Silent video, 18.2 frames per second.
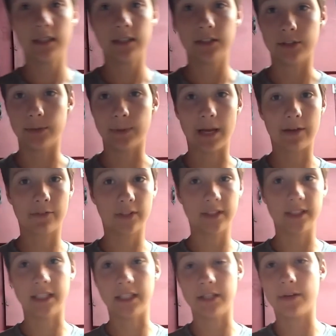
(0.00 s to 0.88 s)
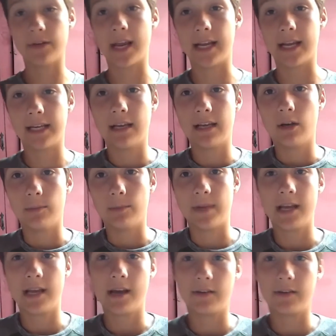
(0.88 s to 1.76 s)
do everything you can to help
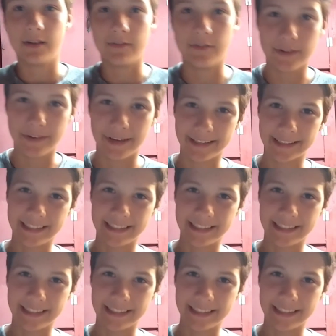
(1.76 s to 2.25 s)
me out if you like